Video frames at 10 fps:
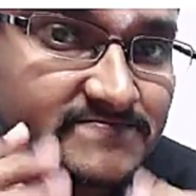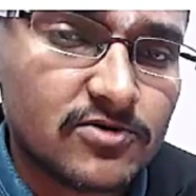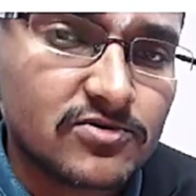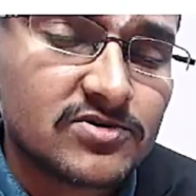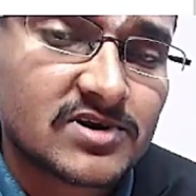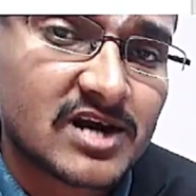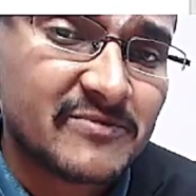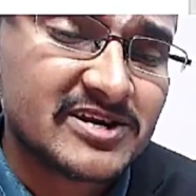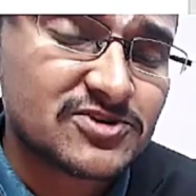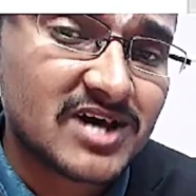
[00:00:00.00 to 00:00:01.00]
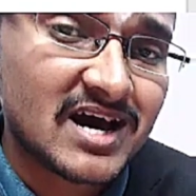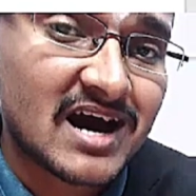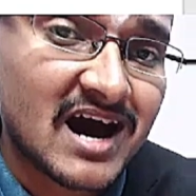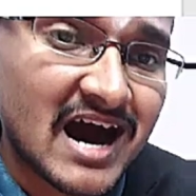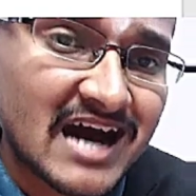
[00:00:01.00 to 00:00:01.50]
Now coming to the
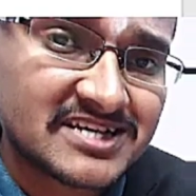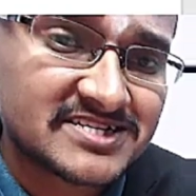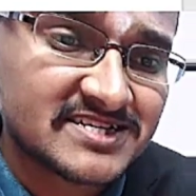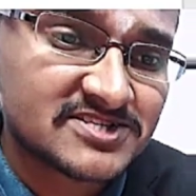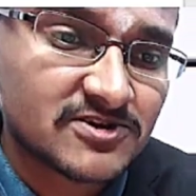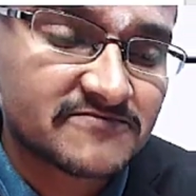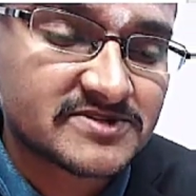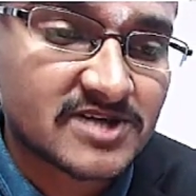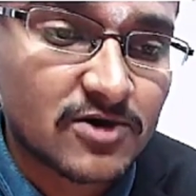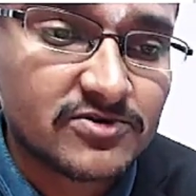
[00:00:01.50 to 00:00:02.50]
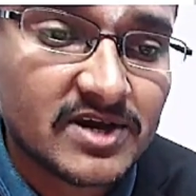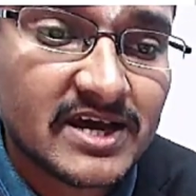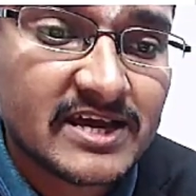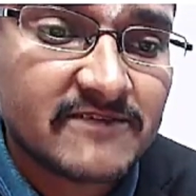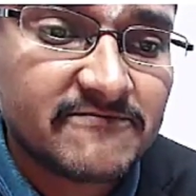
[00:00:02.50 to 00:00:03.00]
harshness of sound,
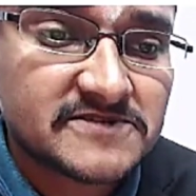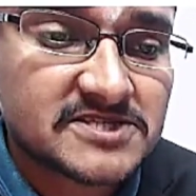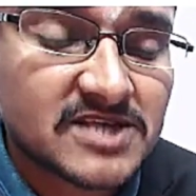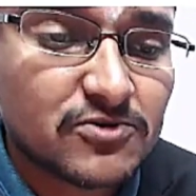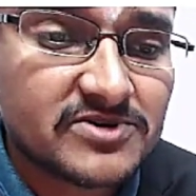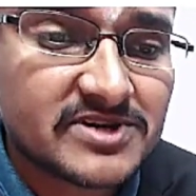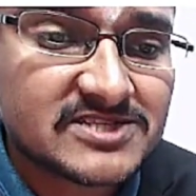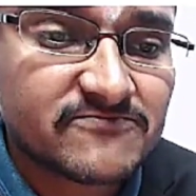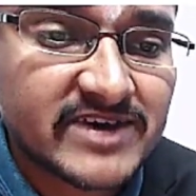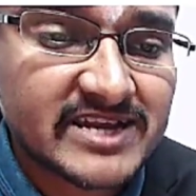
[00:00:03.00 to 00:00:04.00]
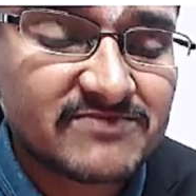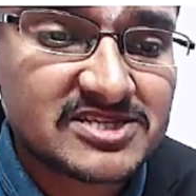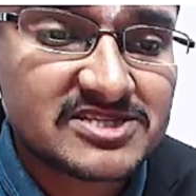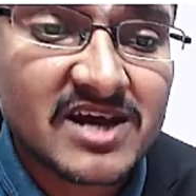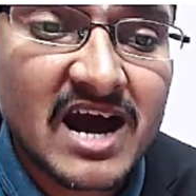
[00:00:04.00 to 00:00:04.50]
if sound is very
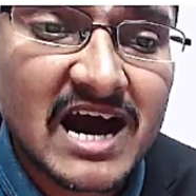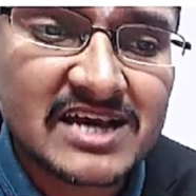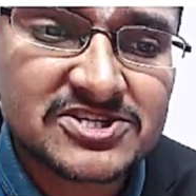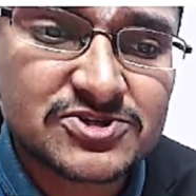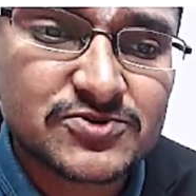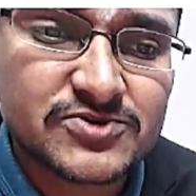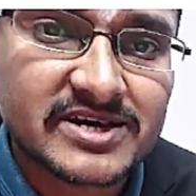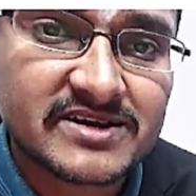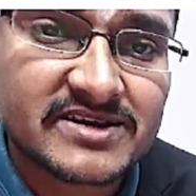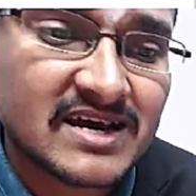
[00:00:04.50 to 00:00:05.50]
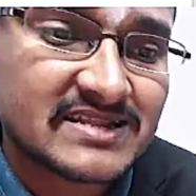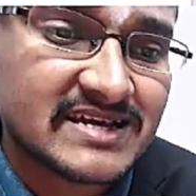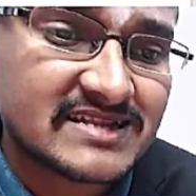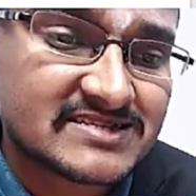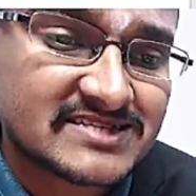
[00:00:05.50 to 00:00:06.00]
much harsh to hear,
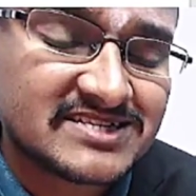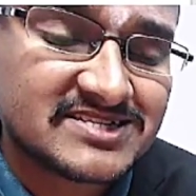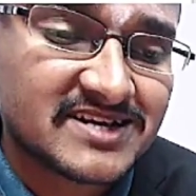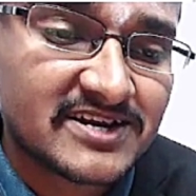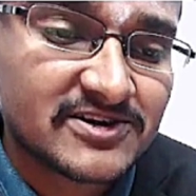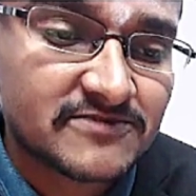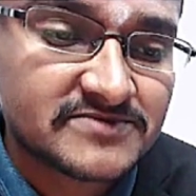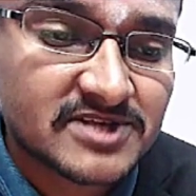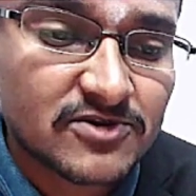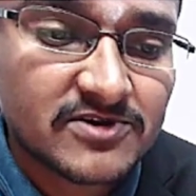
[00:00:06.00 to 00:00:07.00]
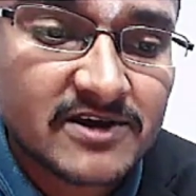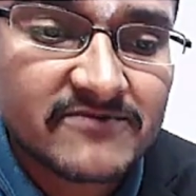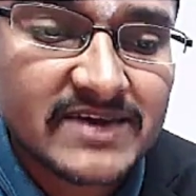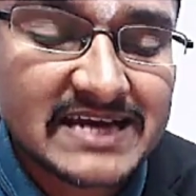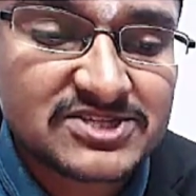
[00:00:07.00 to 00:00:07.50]
then such kind of sound
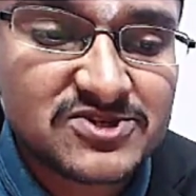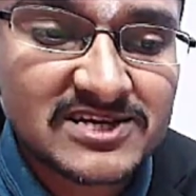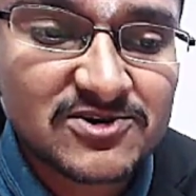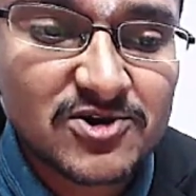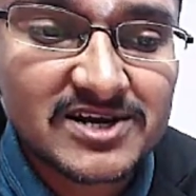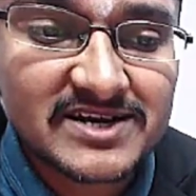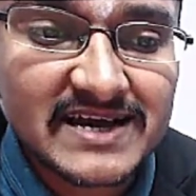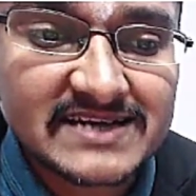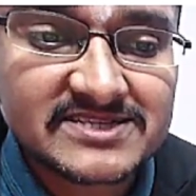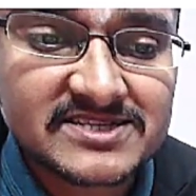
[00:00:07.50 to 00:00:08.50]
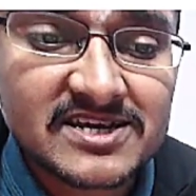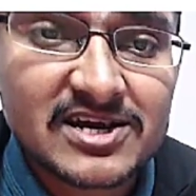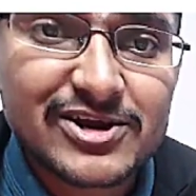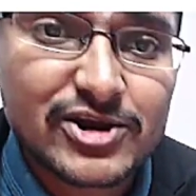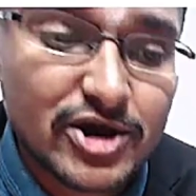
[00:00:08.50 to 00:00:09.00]
we actually call it as
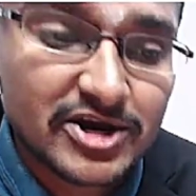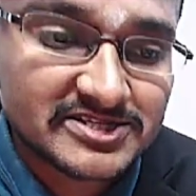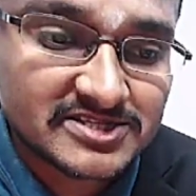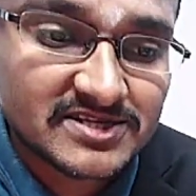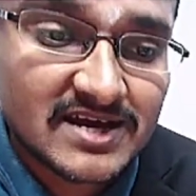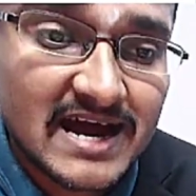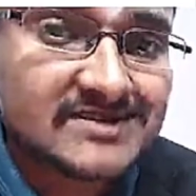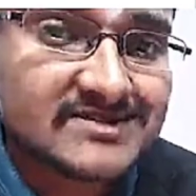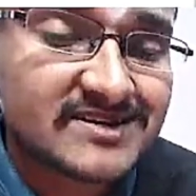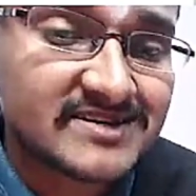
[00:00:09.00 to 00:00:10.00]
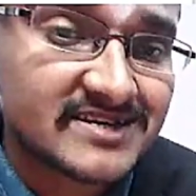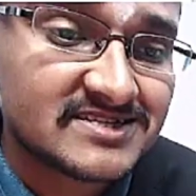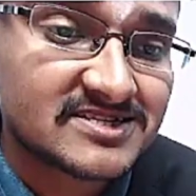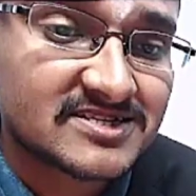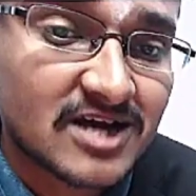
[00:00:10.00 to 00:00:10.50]
noise. And
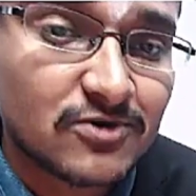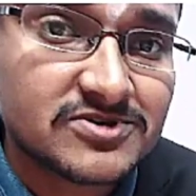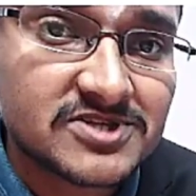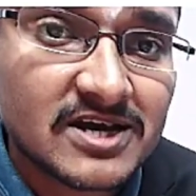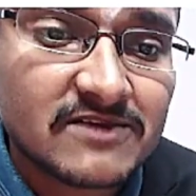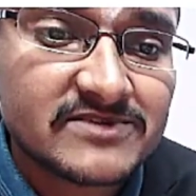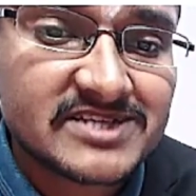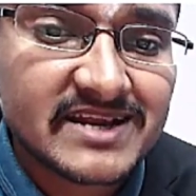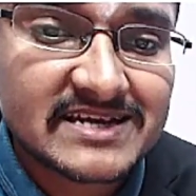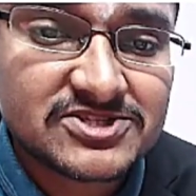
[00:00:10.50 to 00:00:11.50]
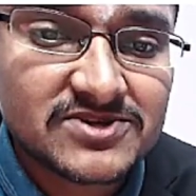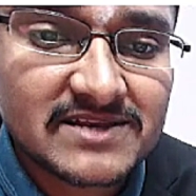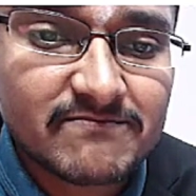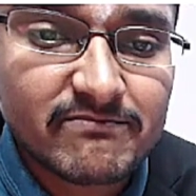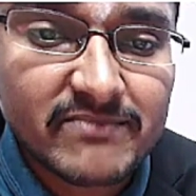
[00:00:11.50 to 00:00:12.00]
certain sounds which are
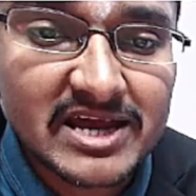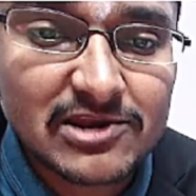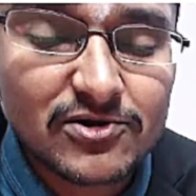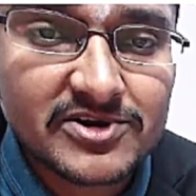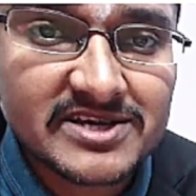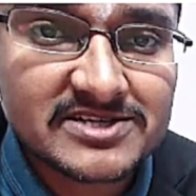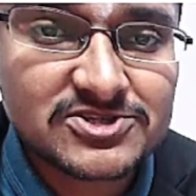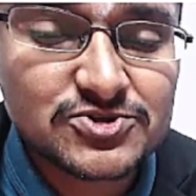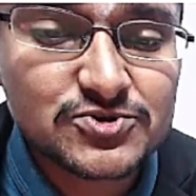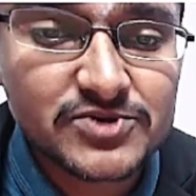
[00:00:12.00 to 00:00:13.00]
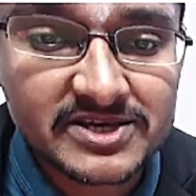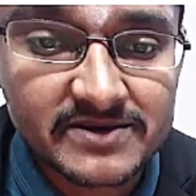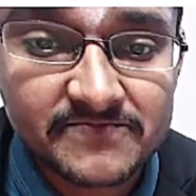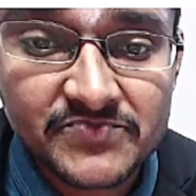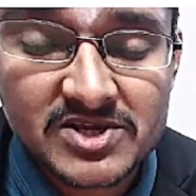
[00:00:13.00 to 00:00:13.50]
actually melodious to
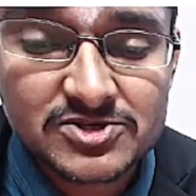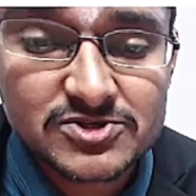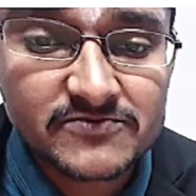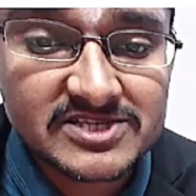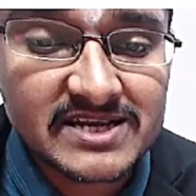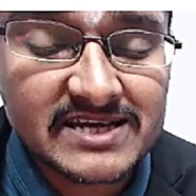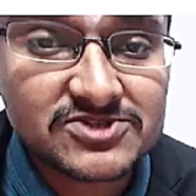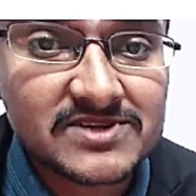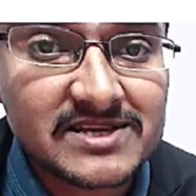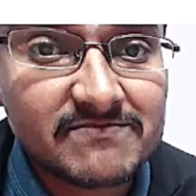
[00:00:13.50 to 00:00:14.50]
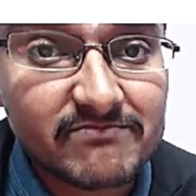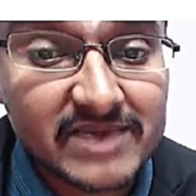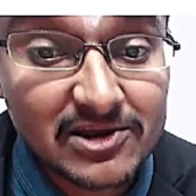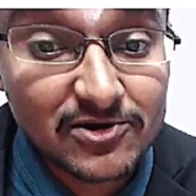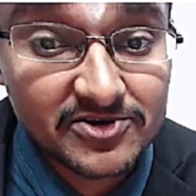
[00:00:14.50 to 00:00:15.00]
hear, so which are actually
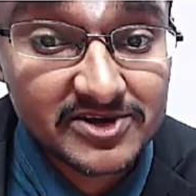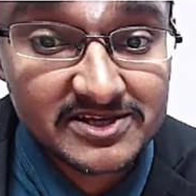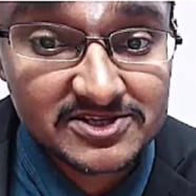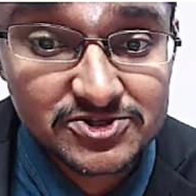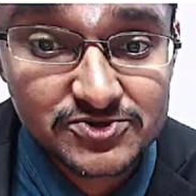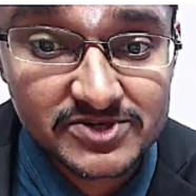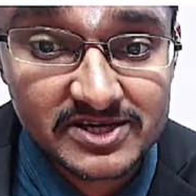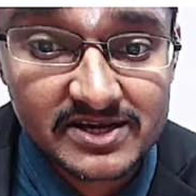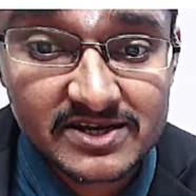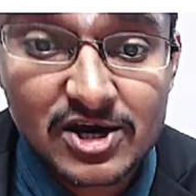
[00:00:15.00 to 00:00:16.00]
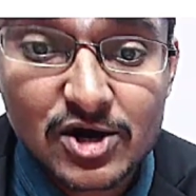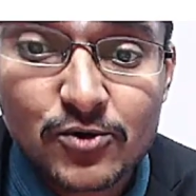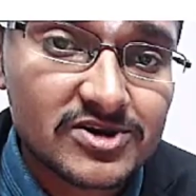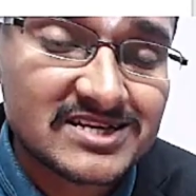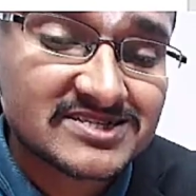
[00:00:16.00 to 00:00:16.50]
melodious to hear,
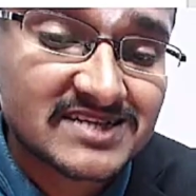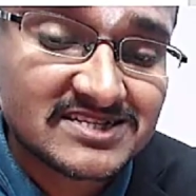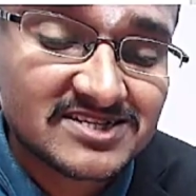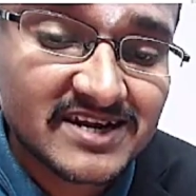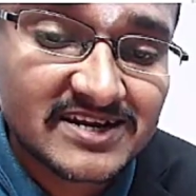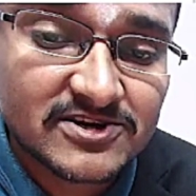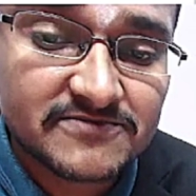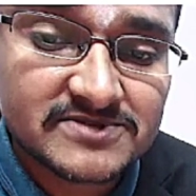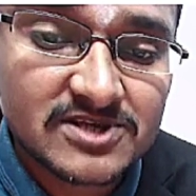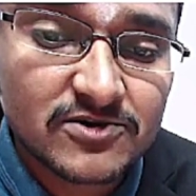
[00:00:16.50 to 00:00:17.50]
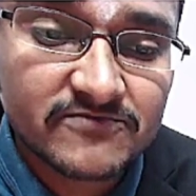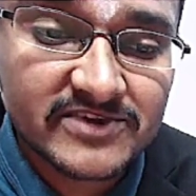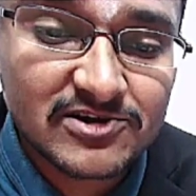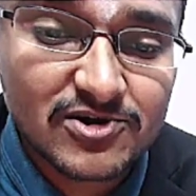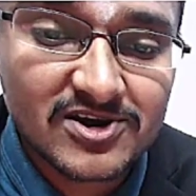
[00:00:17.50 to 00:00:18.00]
only such kind of
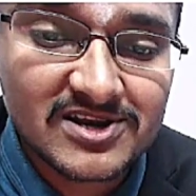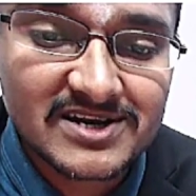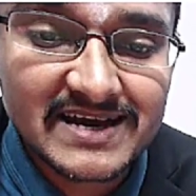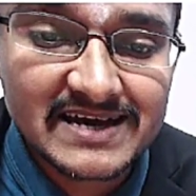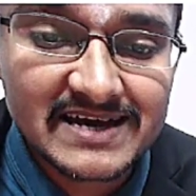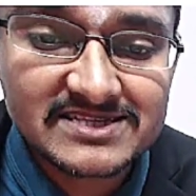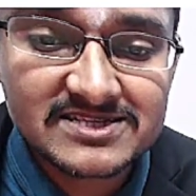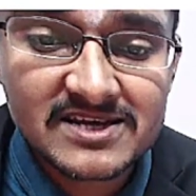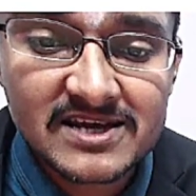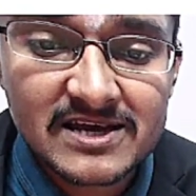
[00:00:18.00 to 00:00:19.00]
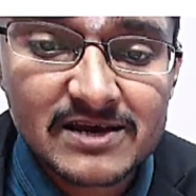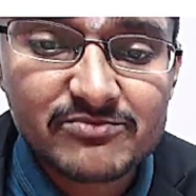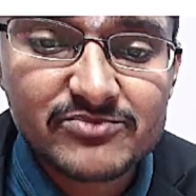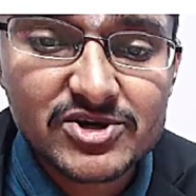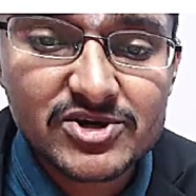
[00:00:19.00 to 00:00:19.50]
sound we call it as
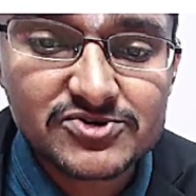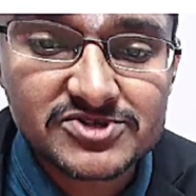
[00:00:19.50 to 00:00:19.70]
music.